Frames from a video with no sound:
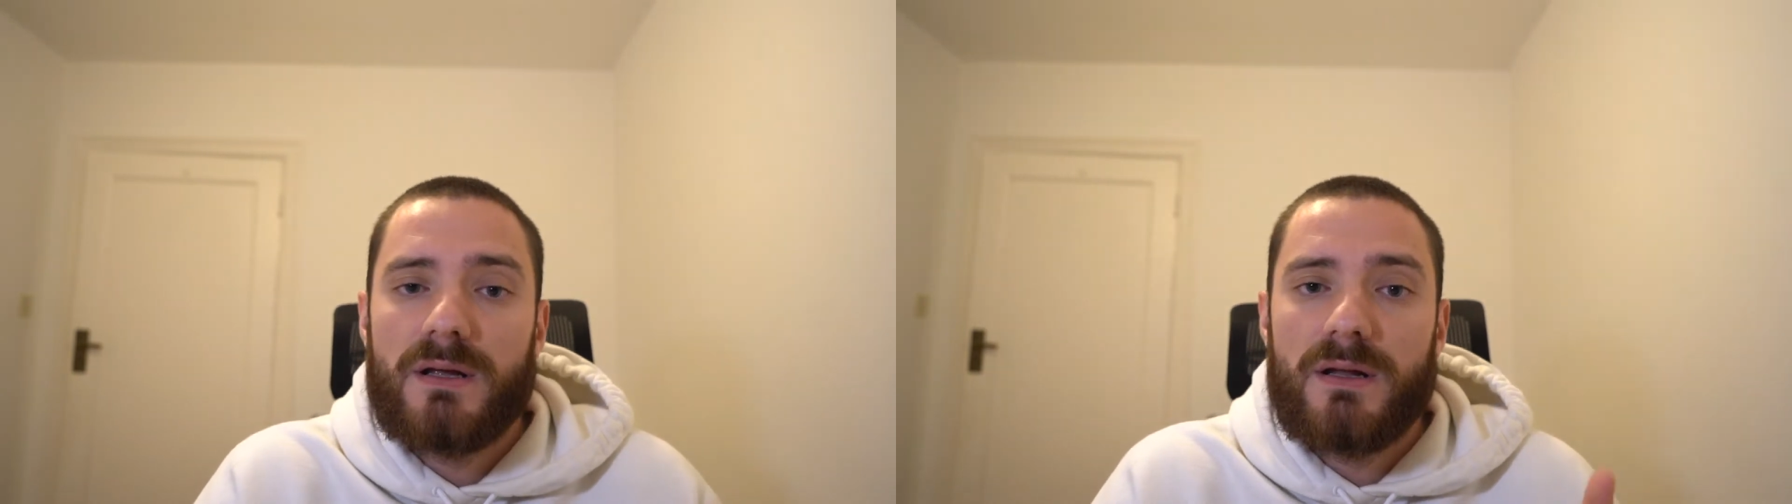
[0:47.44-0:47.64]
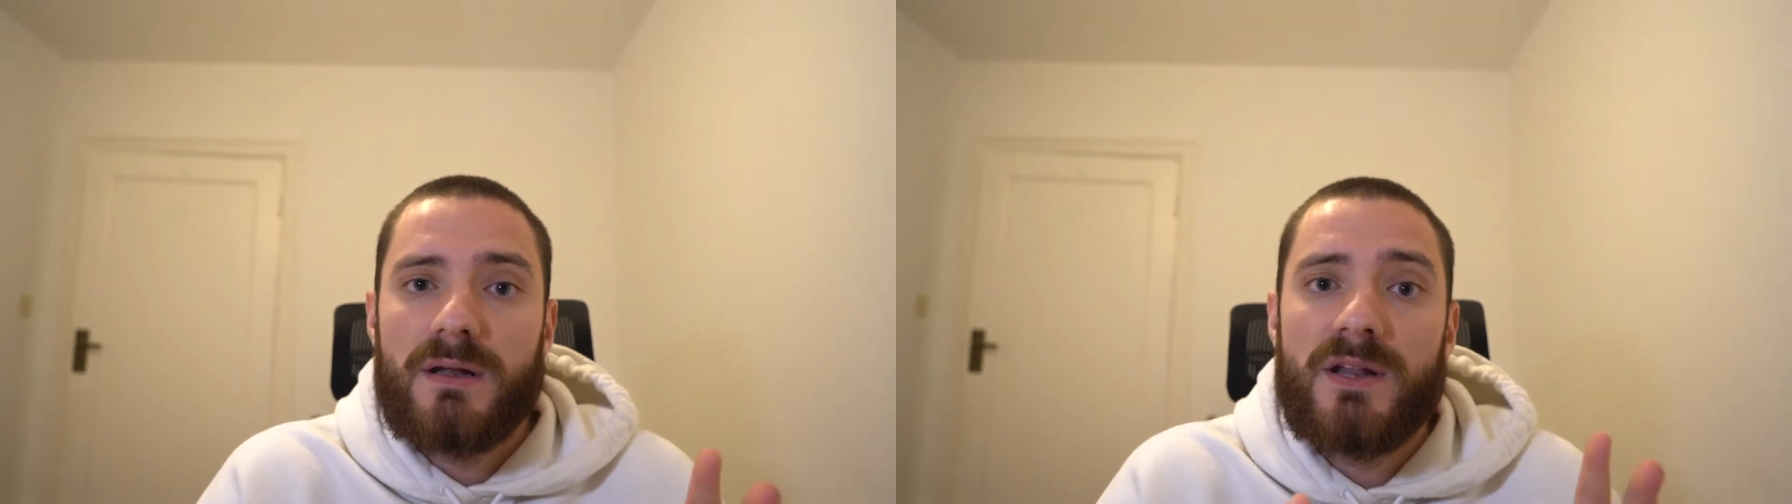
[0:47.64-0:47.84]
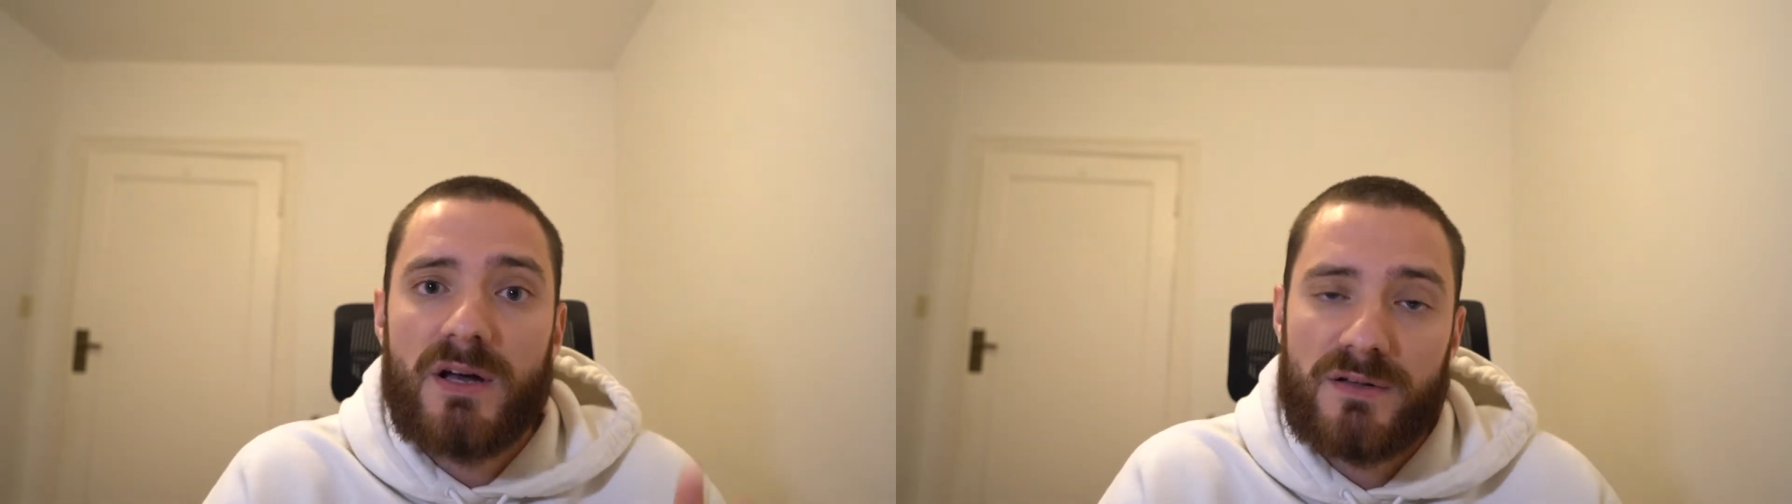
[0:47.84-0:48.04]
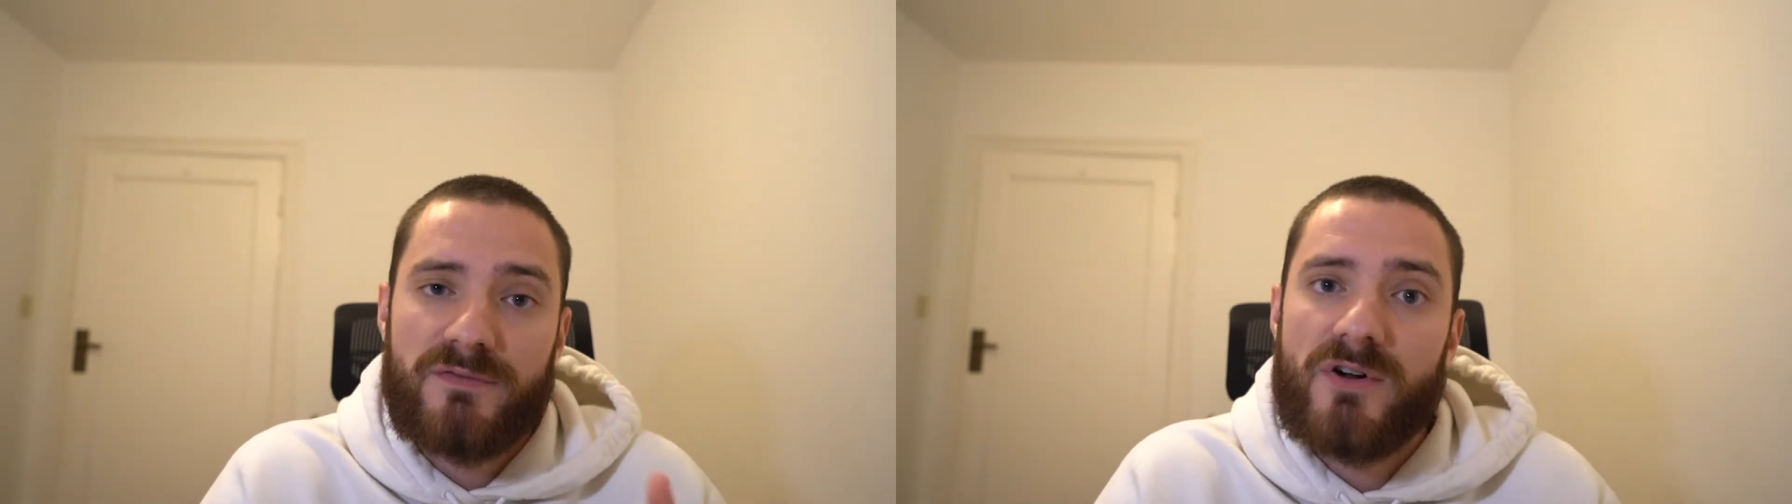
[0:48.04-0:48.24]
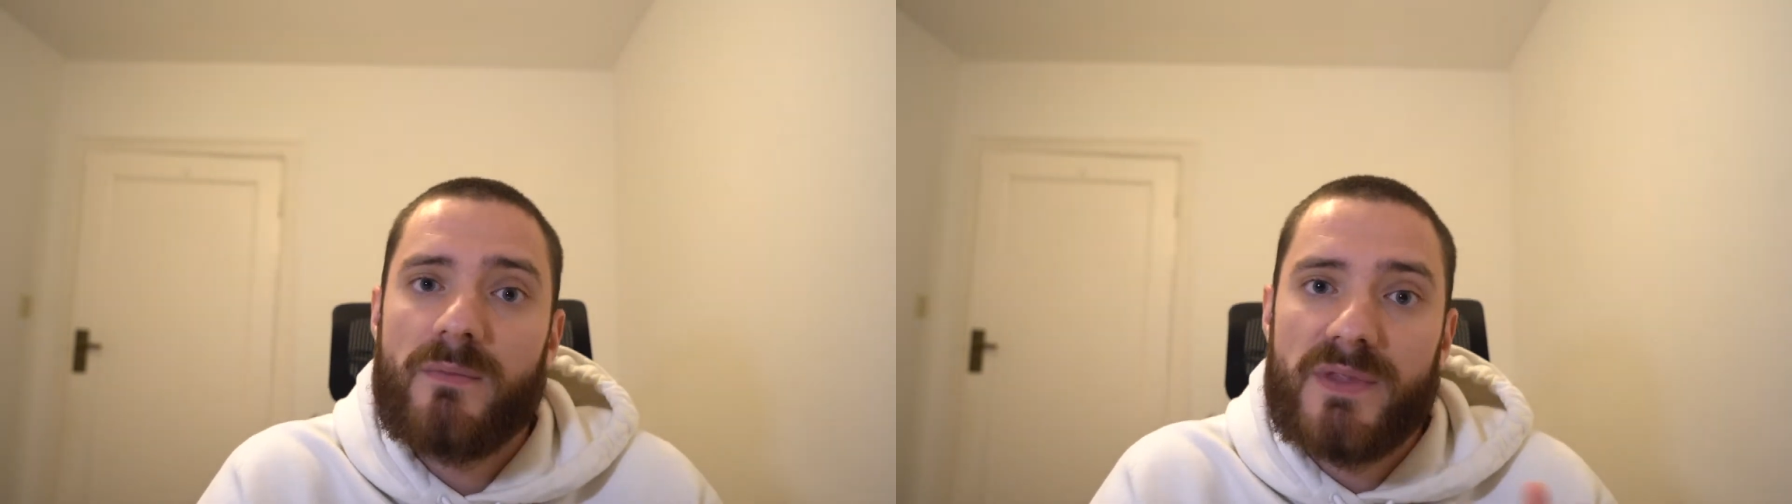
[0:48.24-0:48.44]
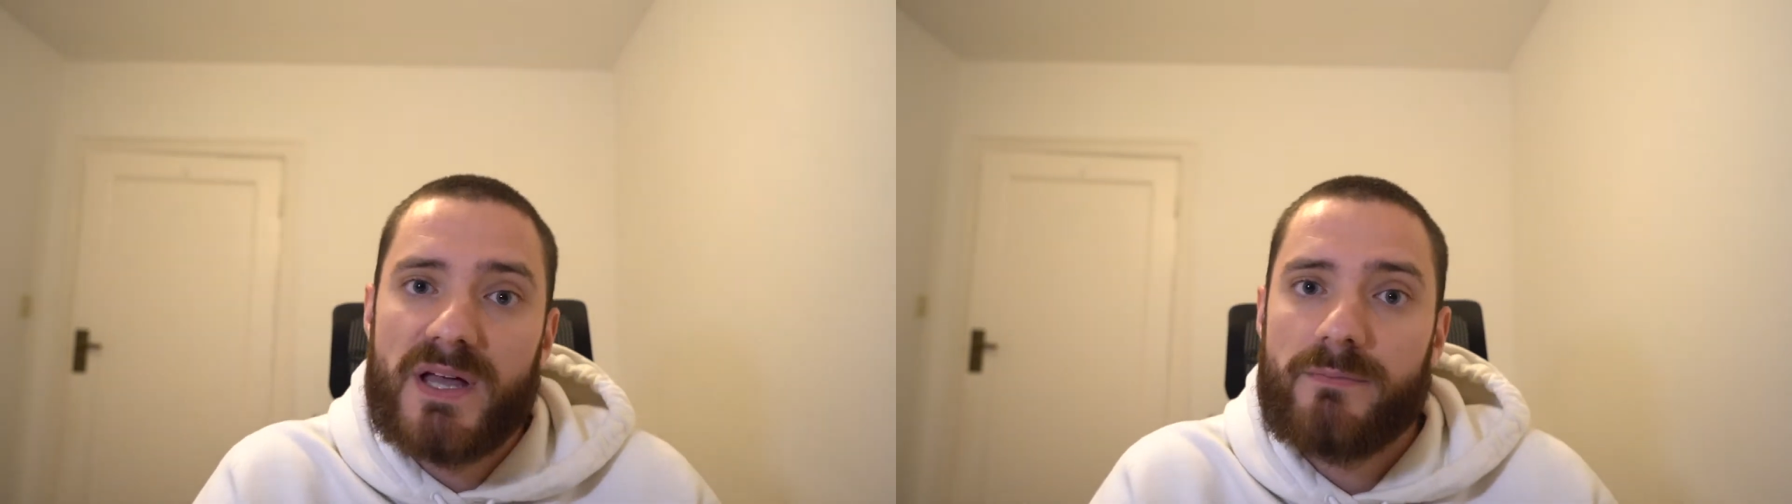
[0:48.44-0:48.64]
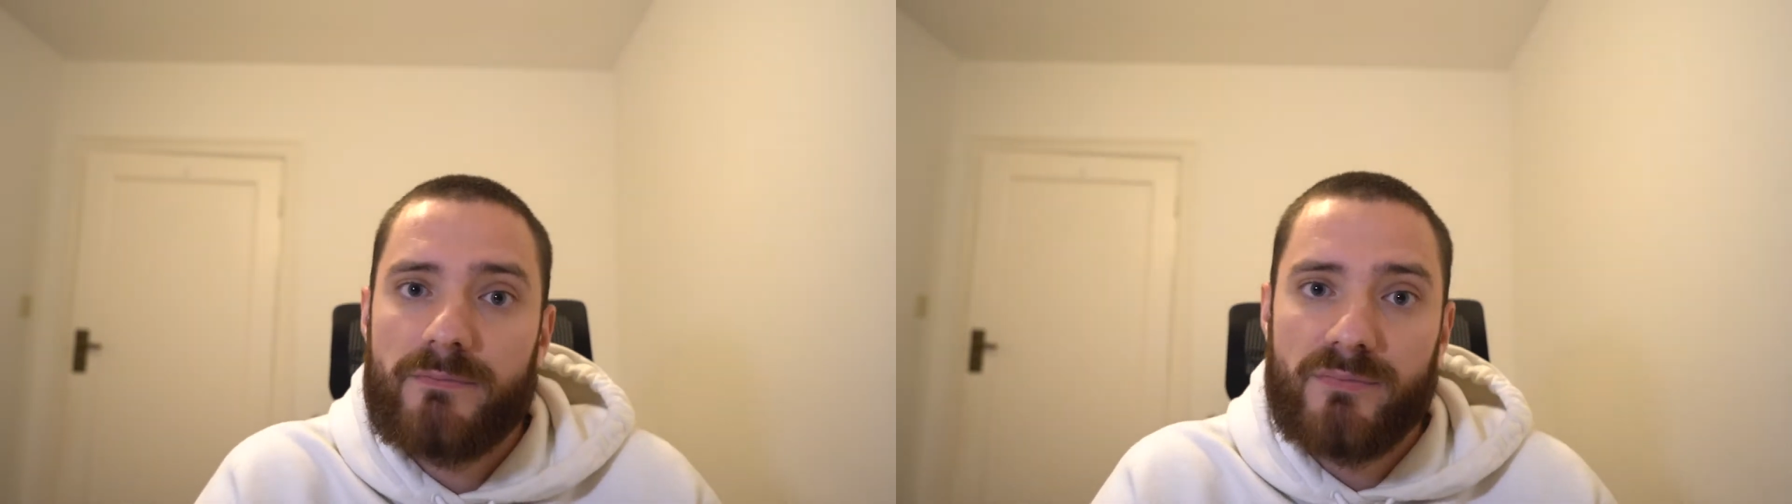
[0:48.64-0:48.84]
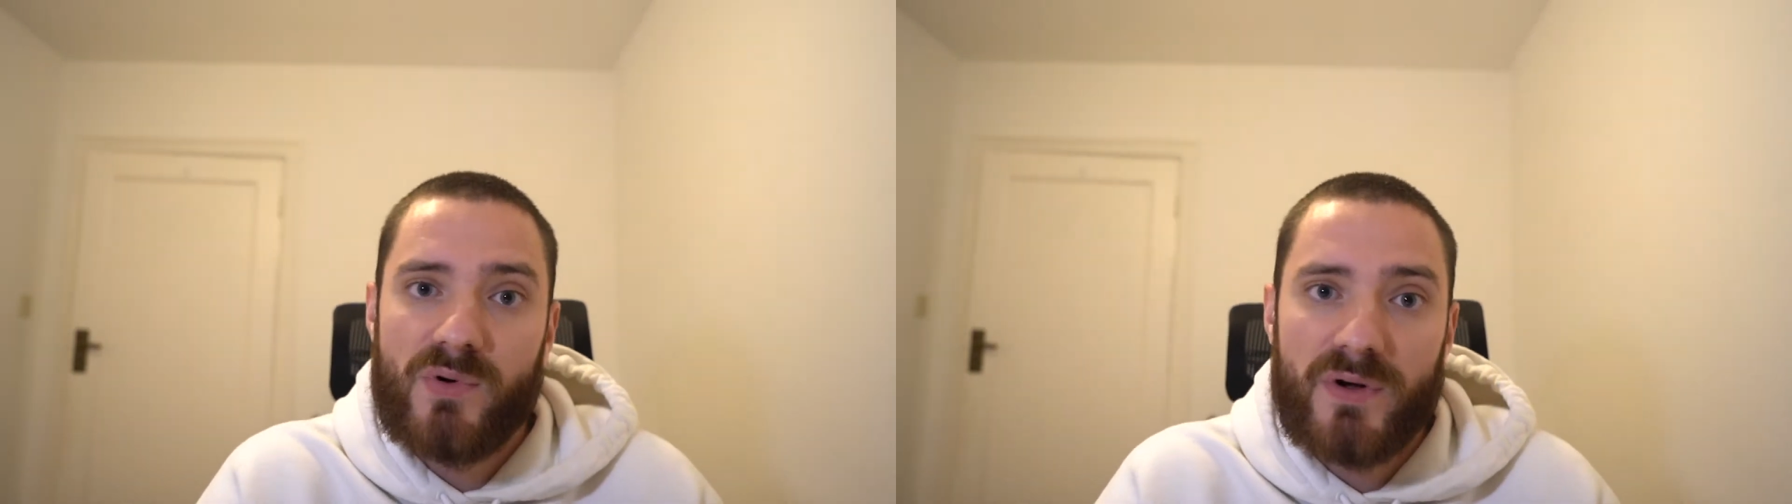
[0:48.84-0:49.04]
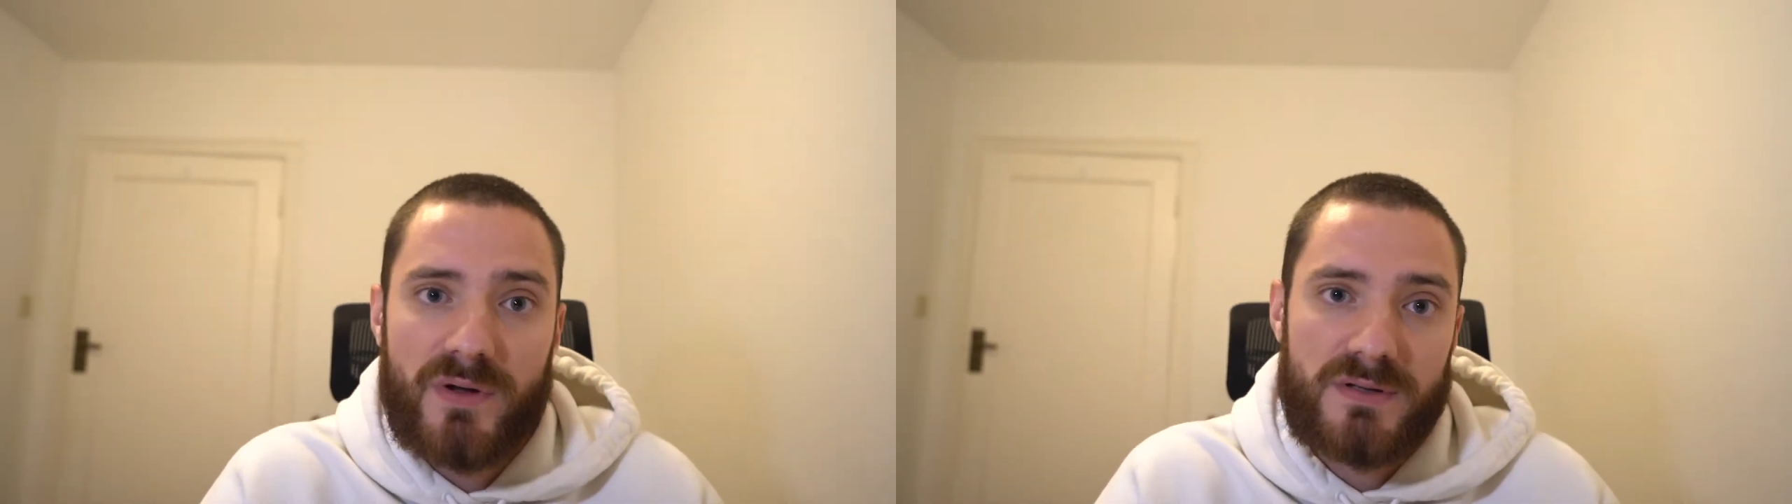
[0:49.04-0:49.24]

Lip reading: not from that book.